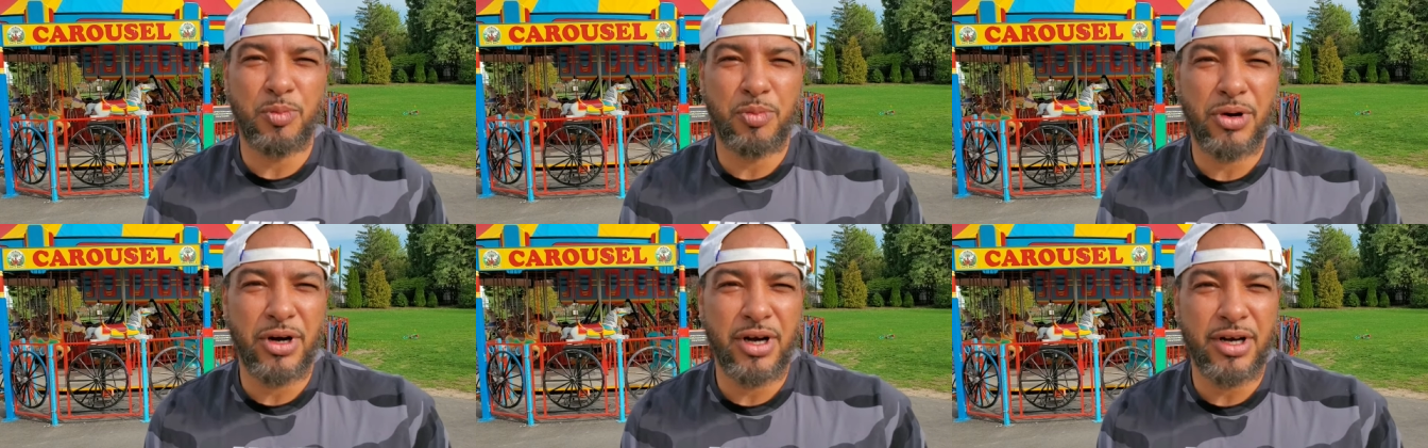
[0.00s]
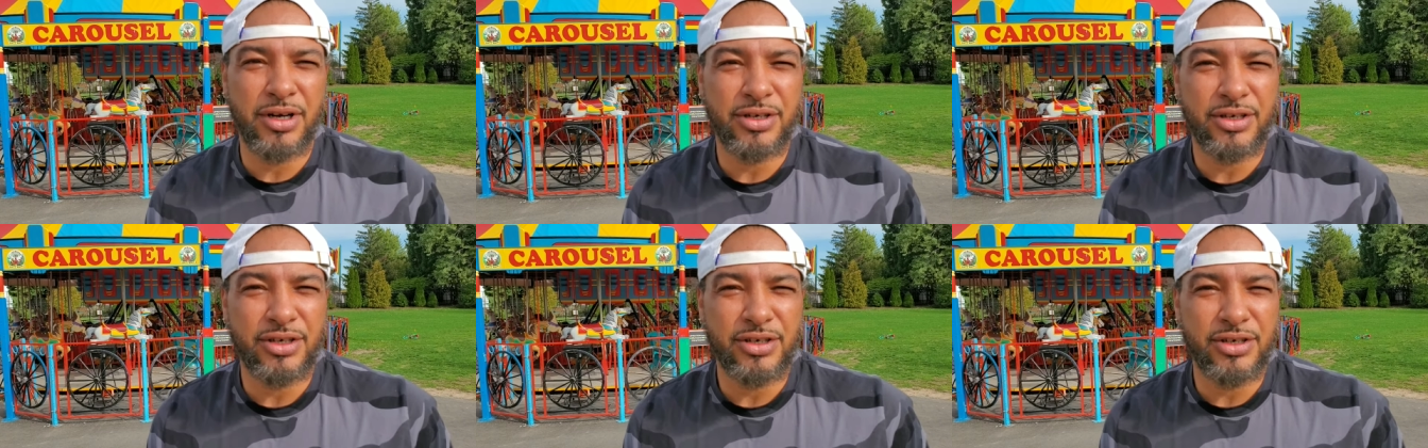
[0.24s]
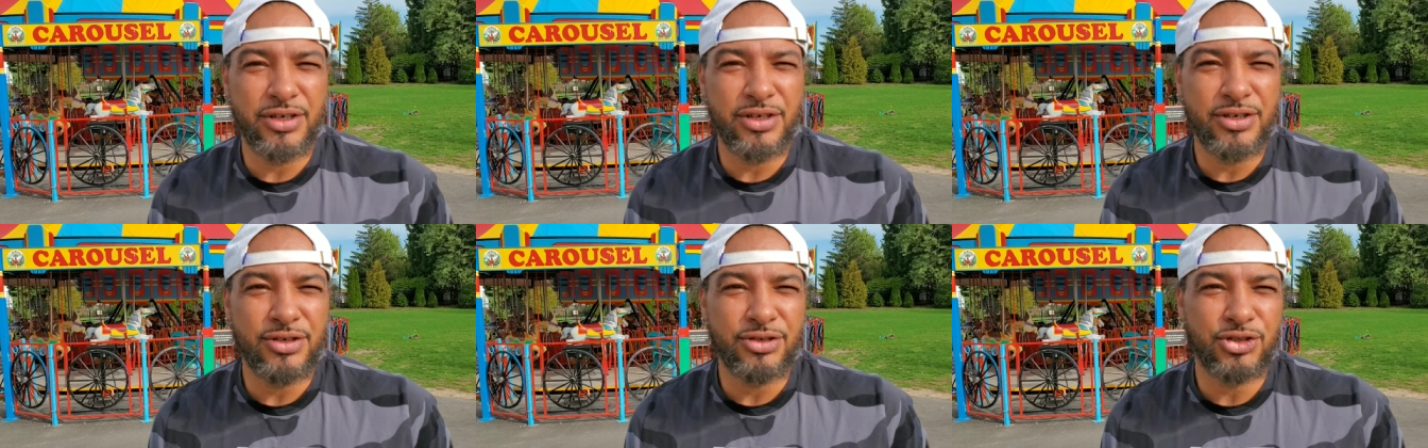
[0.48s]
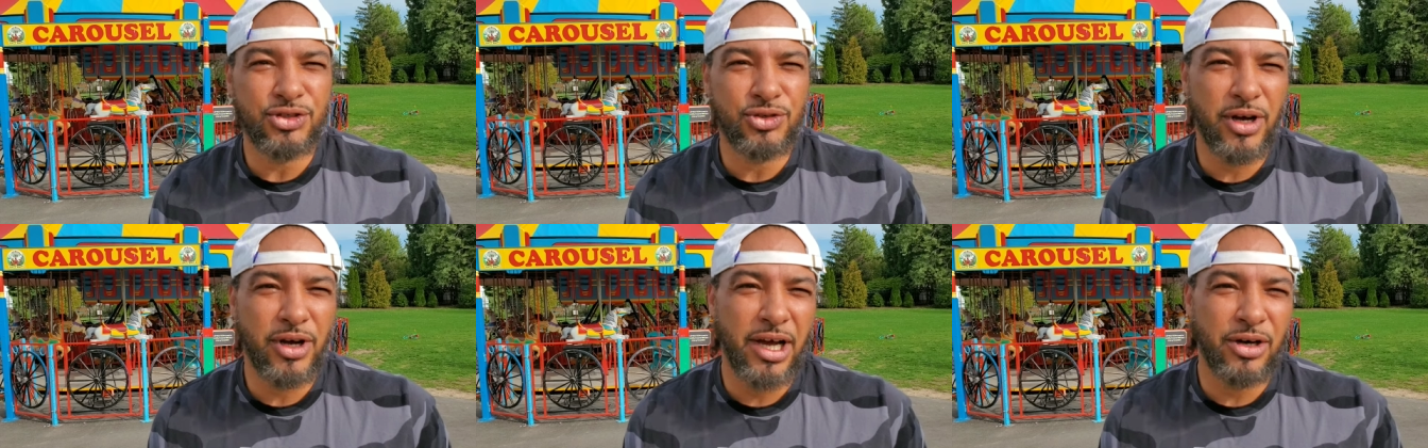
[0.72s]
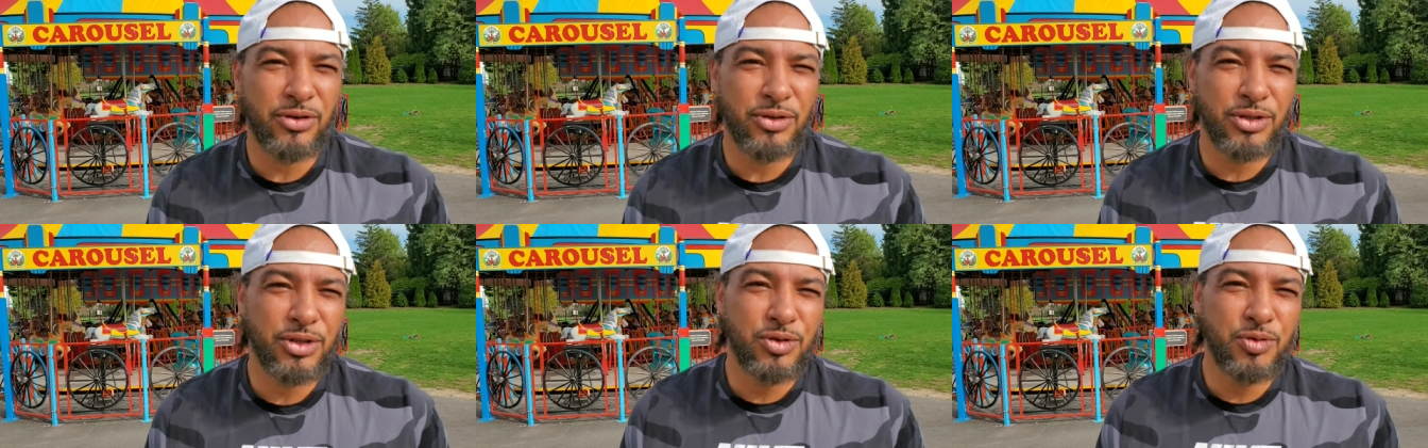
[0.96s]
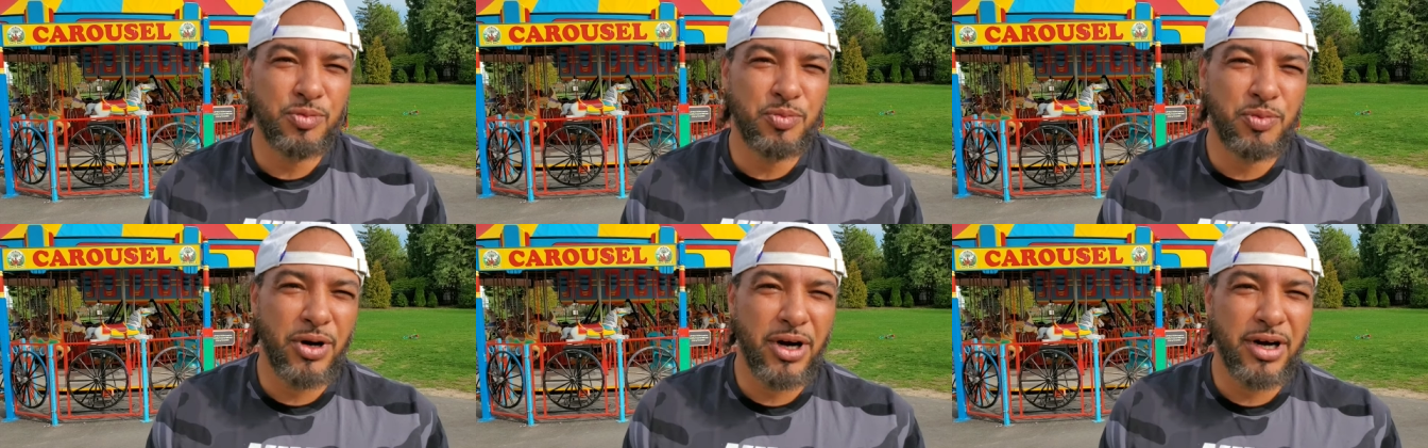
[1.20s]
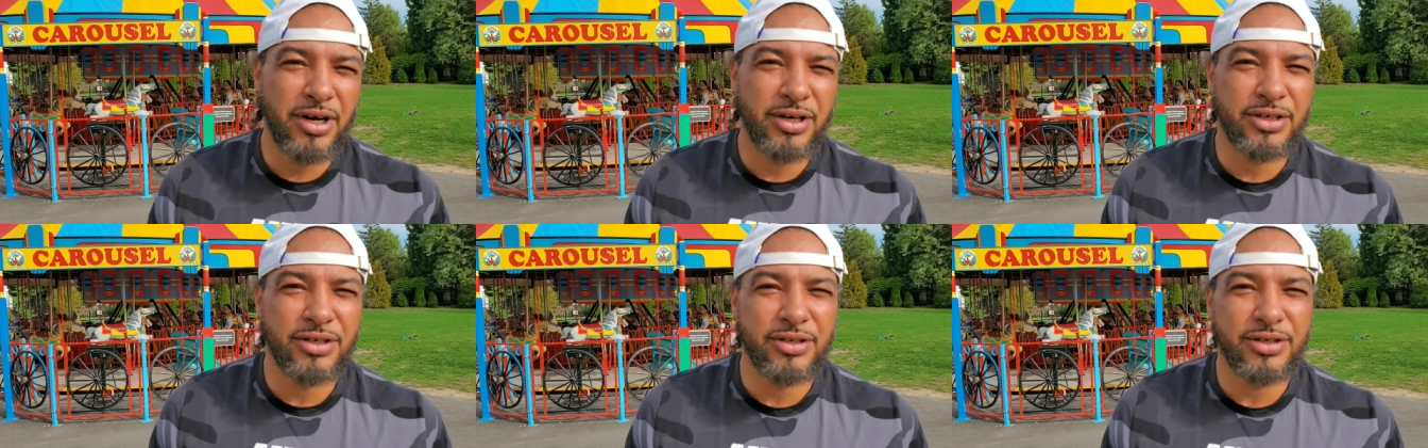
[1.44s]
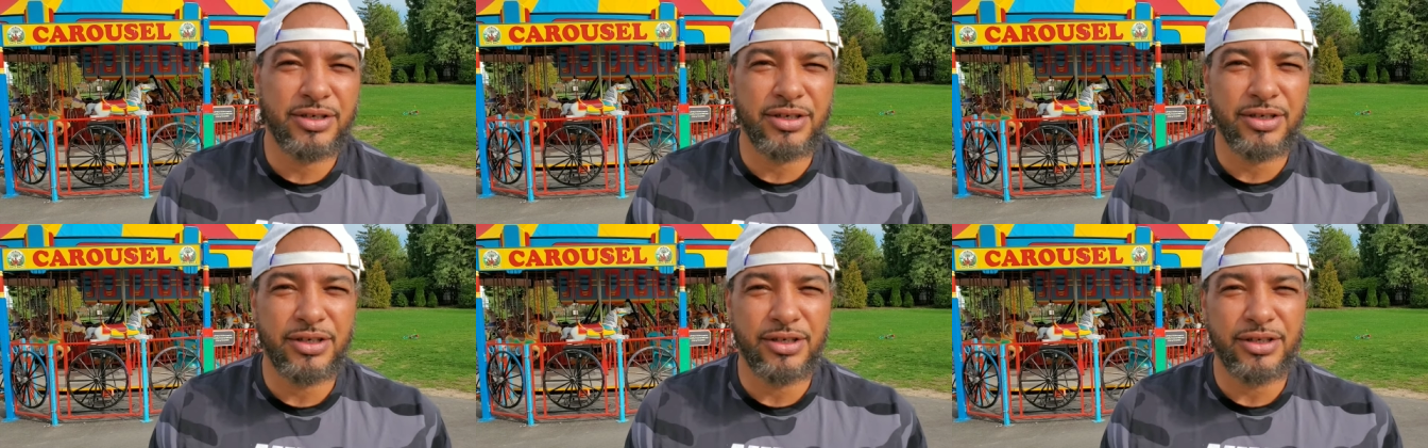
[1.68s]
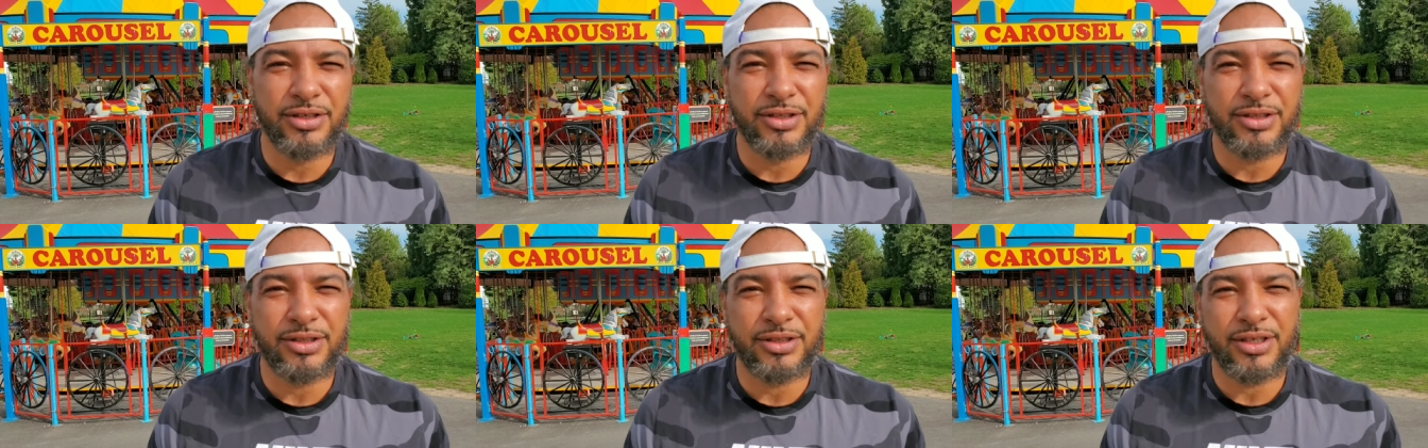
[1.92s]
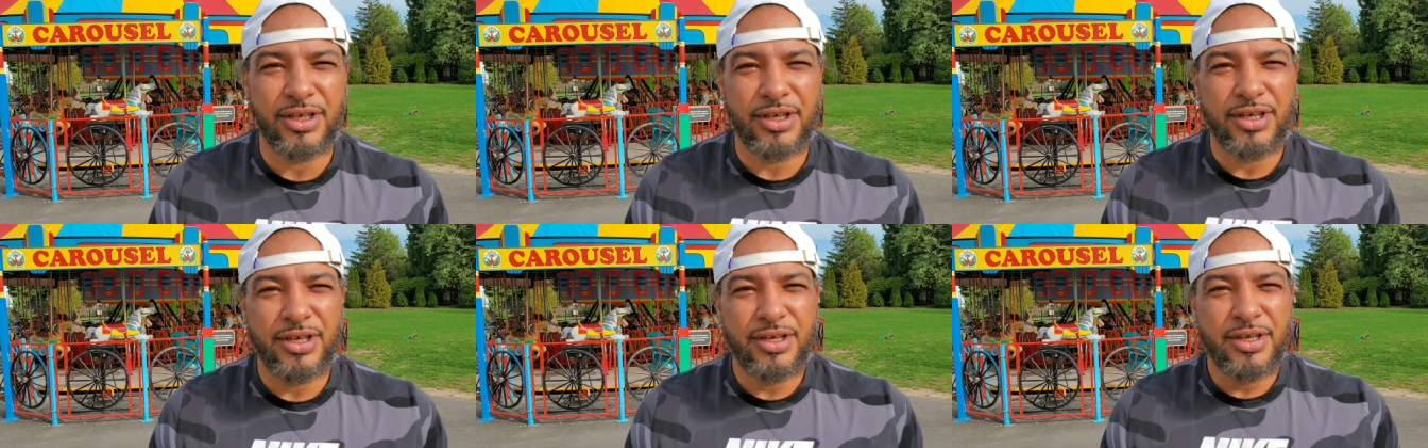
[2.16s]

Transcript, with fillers: partners, try out new partners,